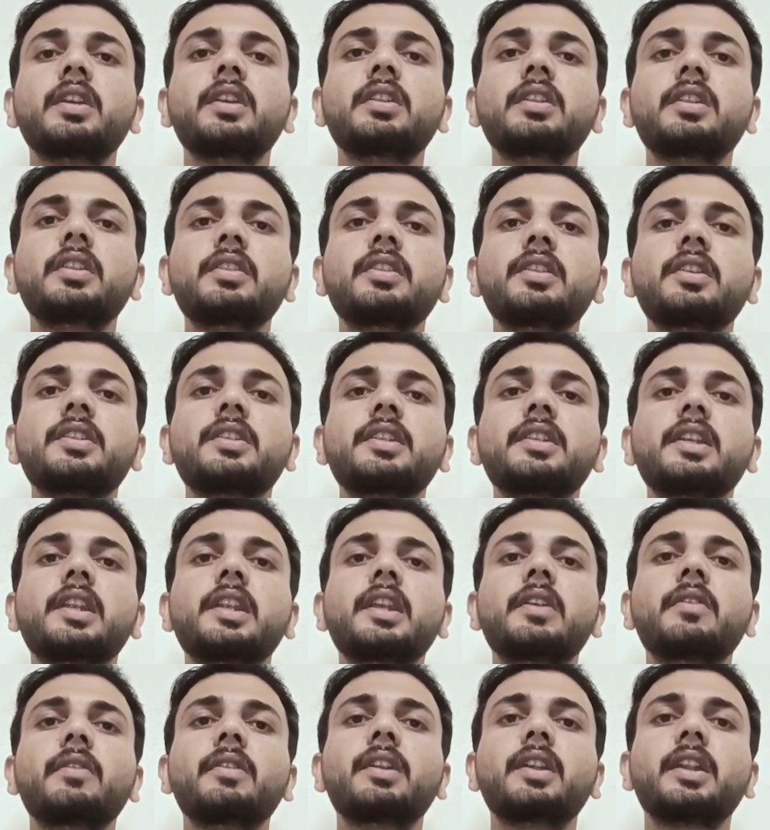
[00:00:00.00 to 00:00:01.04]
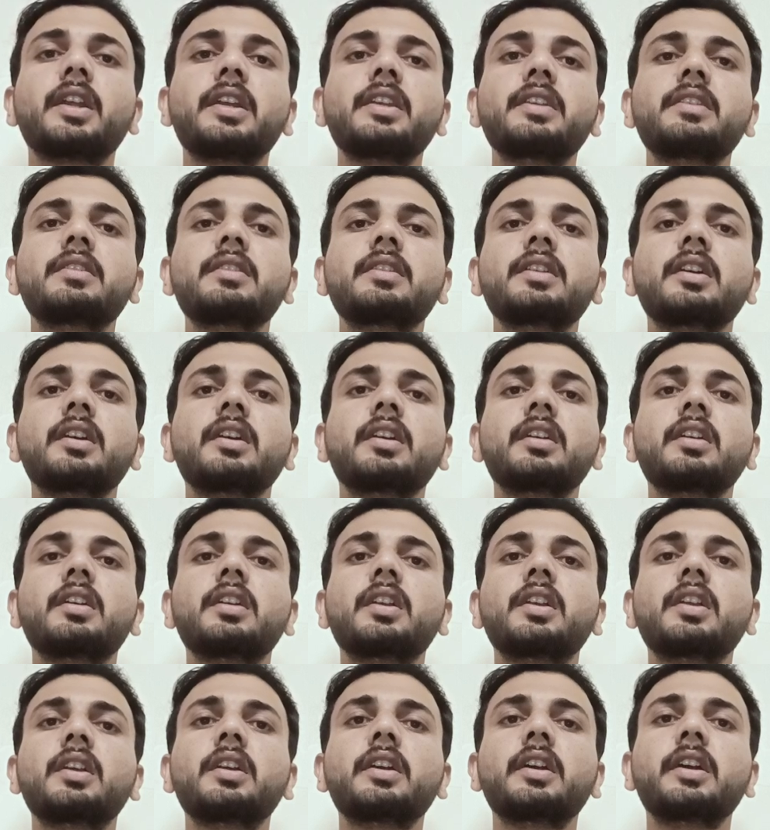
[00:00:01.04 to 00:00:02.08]
in the sea level rise. The
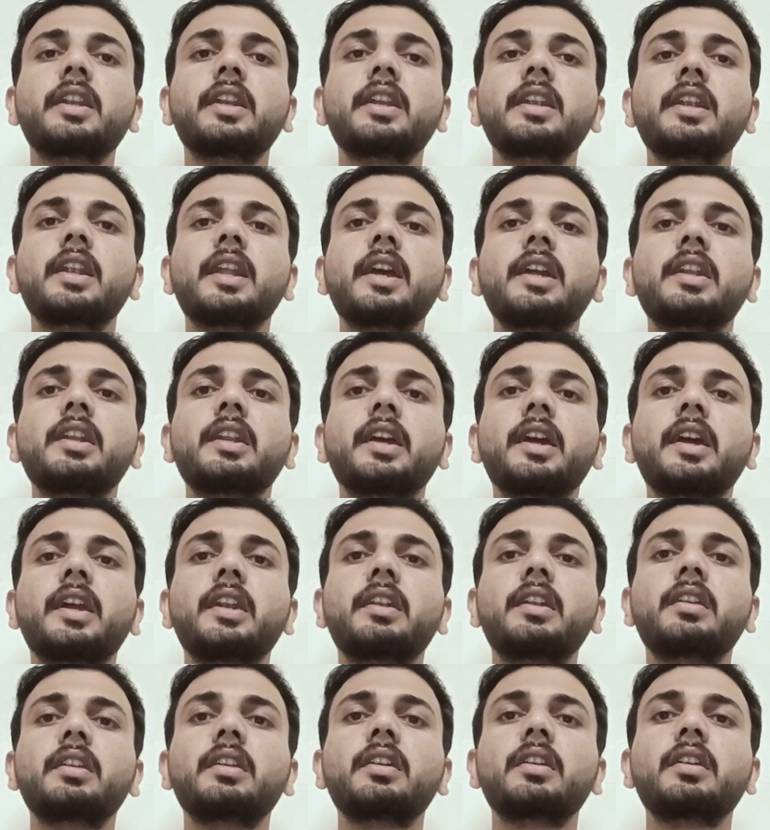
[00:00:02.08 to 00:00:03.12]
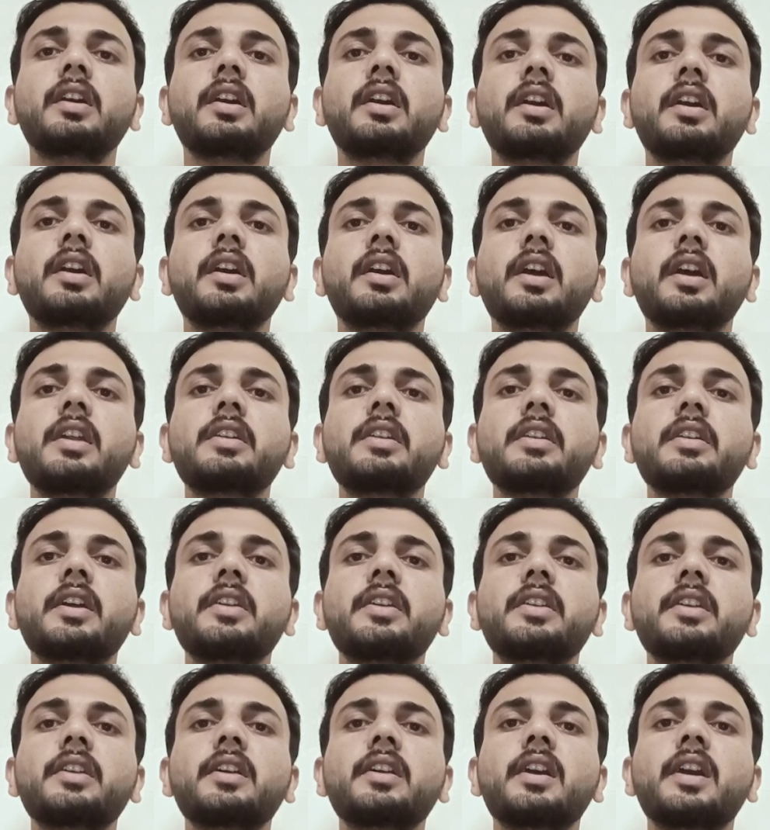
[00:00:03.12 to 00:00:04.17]
Greenland and the
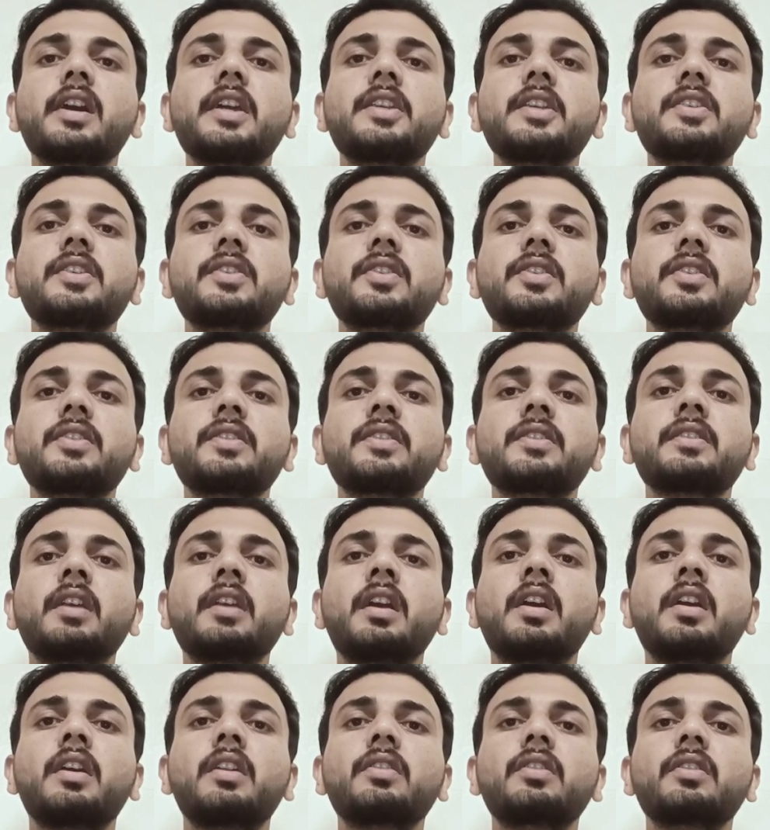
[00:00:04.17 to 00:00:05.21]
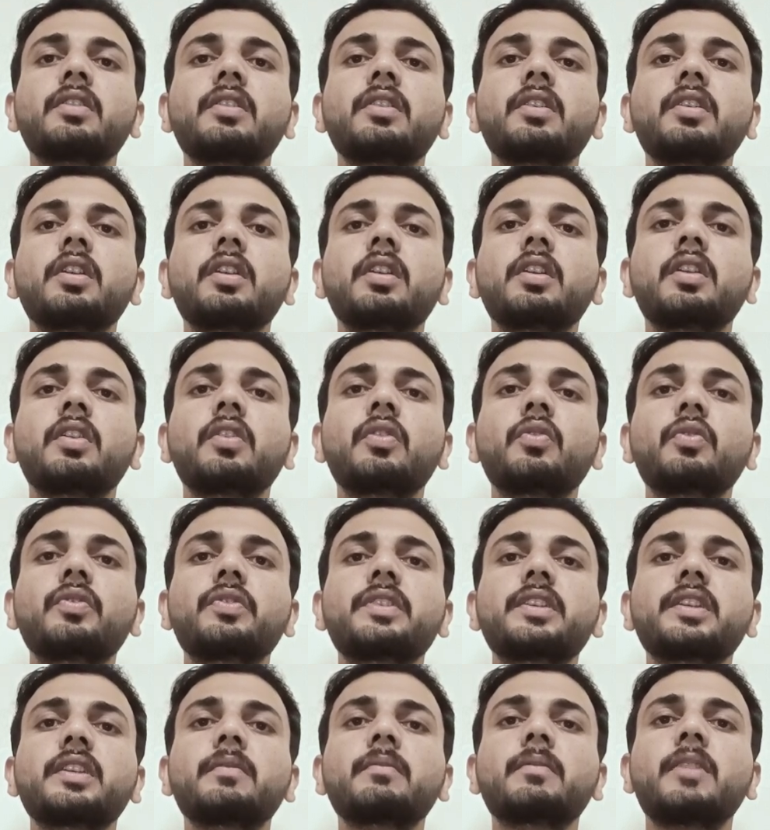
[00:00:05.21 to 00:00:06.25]
Antarctica ice sheets are the
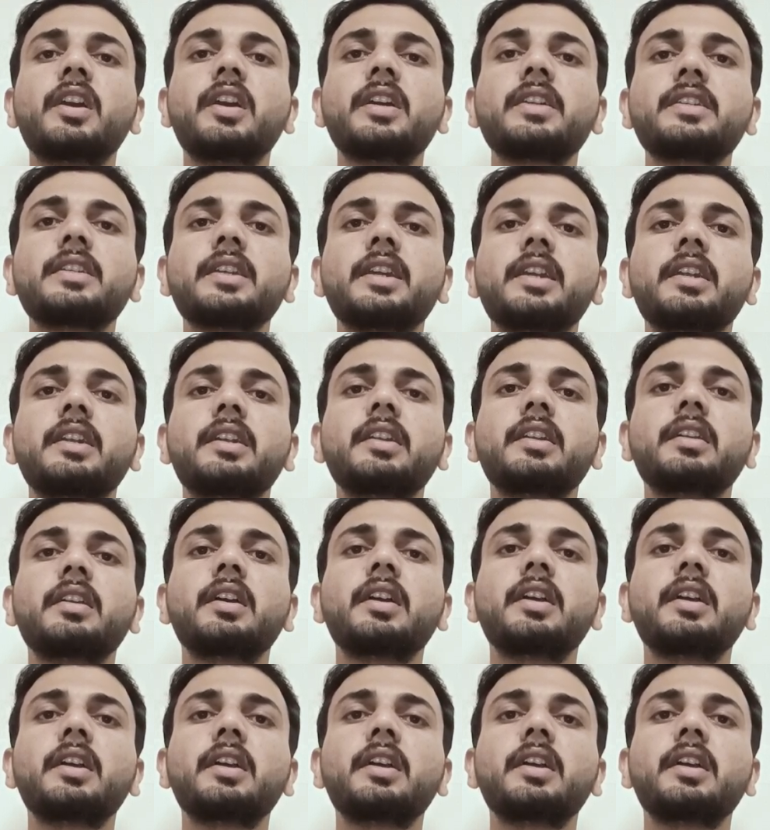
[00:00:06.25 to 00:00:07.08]
losing mass and